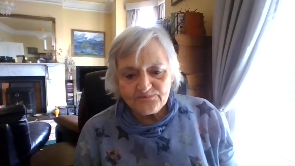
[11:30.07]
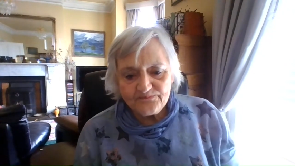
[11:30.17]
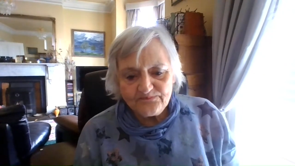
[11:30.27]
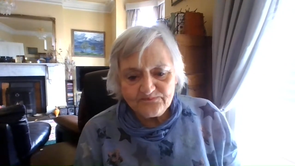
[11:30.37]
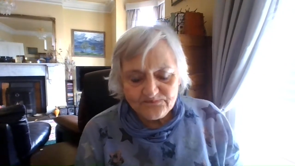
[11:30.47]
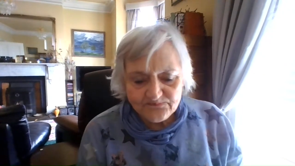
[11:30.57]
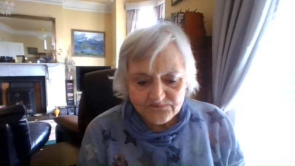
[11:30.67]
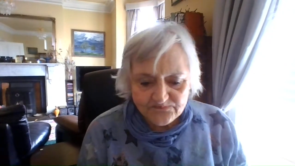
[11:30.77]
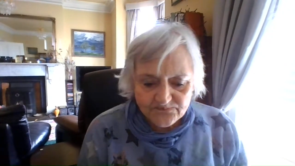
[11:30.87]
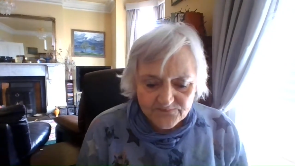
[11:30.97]

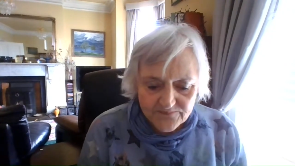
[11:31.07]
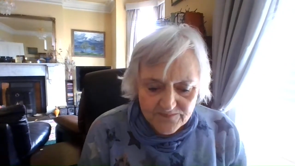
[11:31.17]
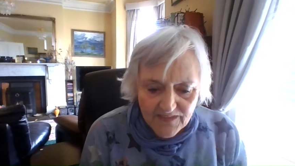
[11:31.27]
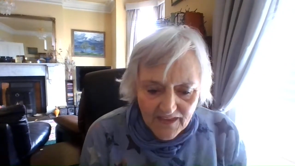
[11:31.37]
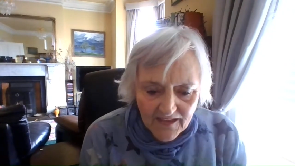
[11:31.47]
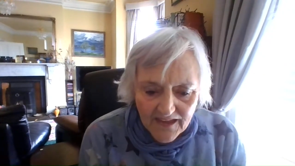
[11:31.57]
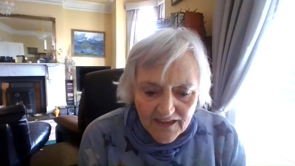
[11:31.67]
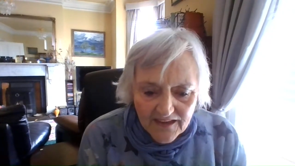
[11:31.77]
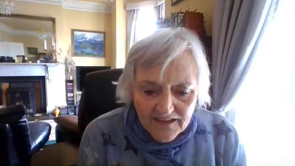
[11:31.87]
(silence)